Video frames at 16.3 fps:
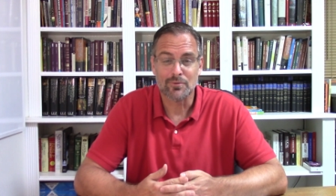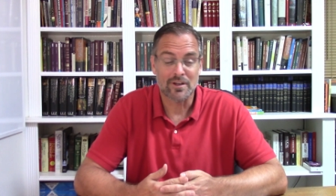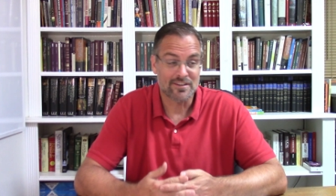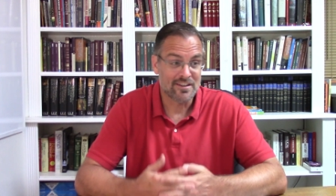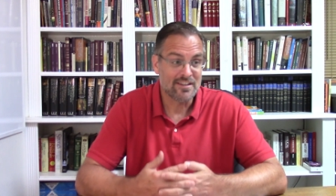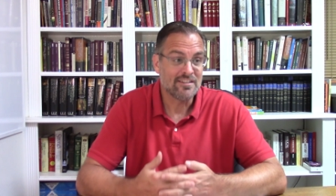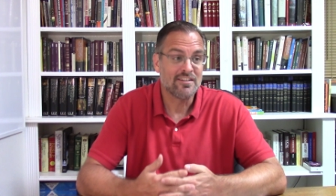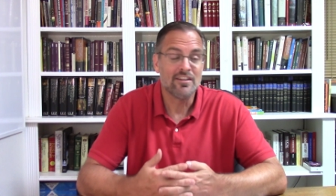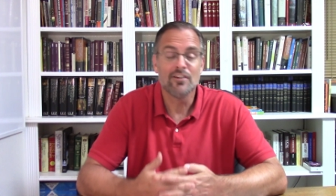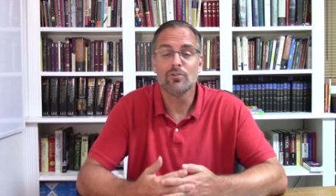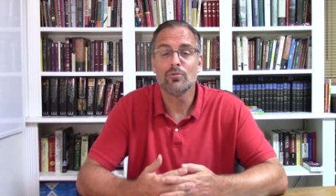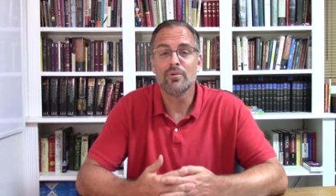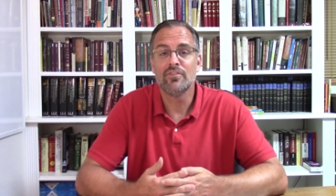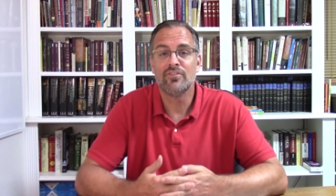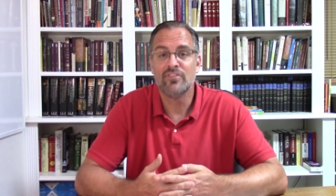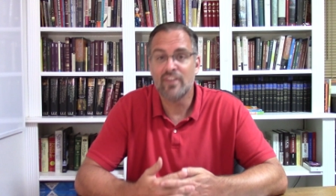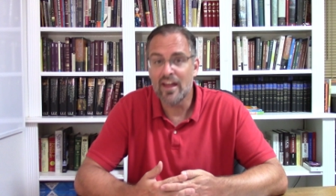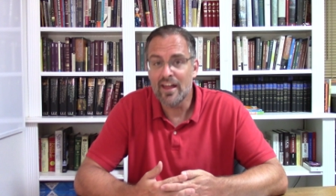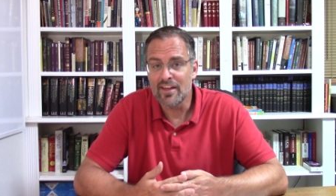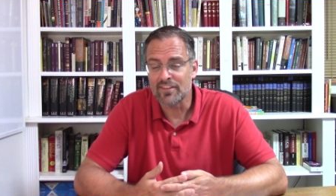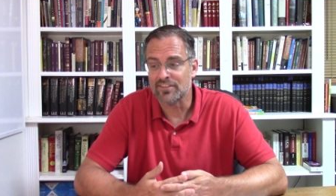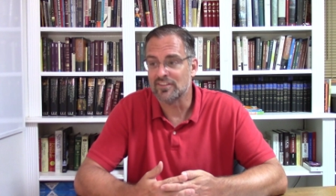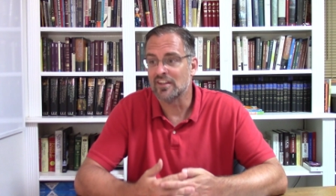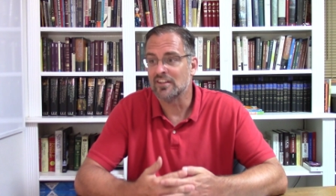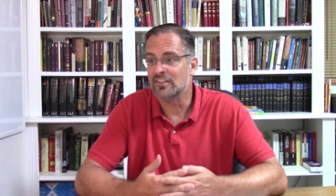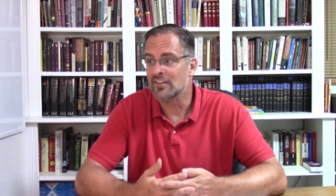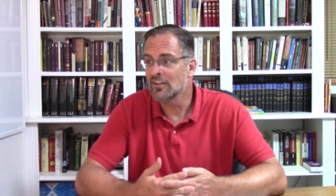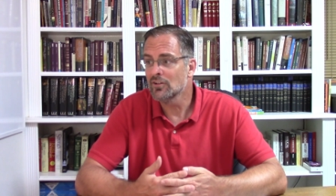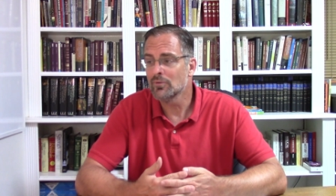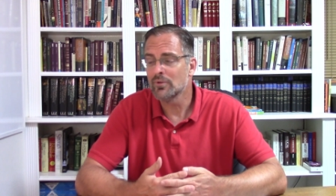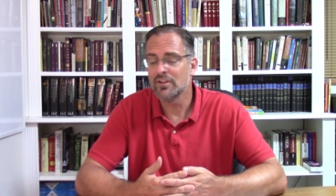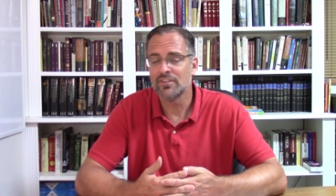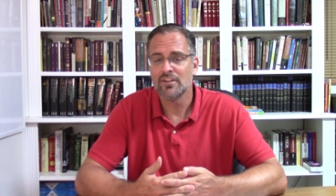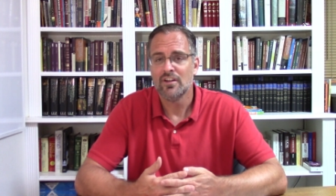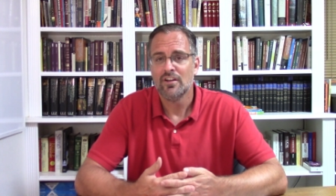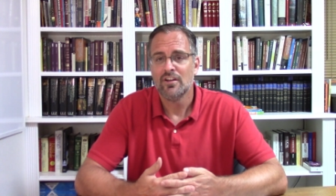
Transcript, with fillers: They deal with death. They deal with,